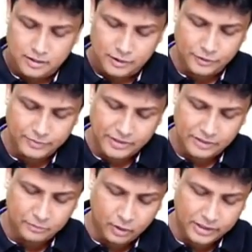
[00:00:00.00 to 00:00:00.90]
Now the
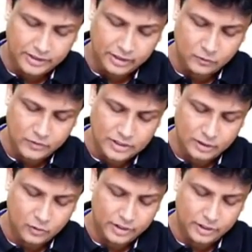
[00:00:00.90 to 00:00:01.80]
main important thing which
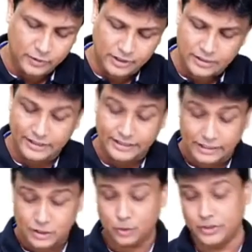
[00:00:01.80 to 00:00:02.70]
I wanted to actually
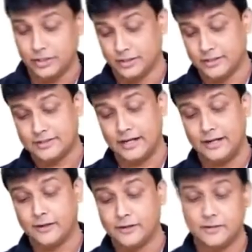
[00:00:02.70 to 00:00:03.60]
teach you here is
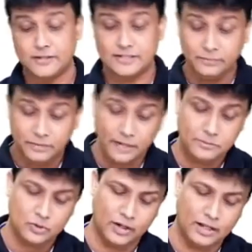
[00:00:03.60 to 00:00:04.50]
that
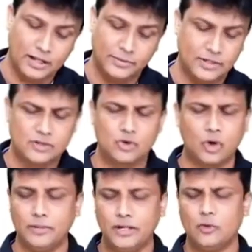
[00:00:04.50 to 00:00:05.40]
sometimes what will happen is,
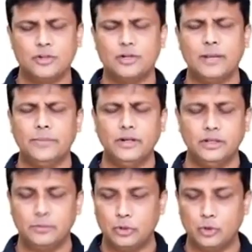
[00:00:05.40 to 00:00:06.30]
normally what should
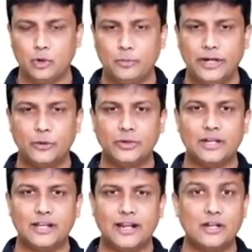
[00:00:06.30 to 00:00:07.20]
happen, the
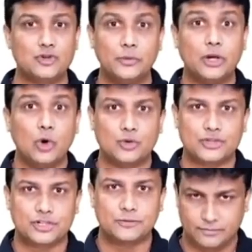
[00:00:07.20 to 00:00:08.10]
pleuroperitoneal canal should be
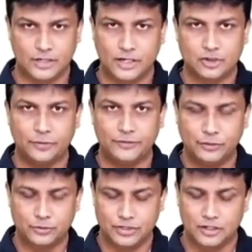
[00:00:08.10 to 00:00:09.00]
closed, it should be
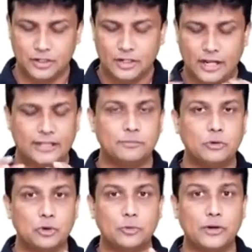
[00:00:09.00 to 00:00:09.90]
fused, and the
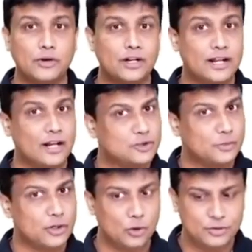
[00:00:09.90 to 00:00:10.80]
pleuroperitoneal canal
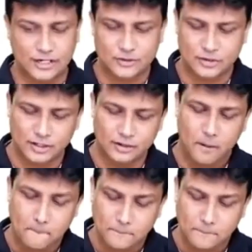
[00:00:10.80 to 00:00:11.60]
should be closed actually.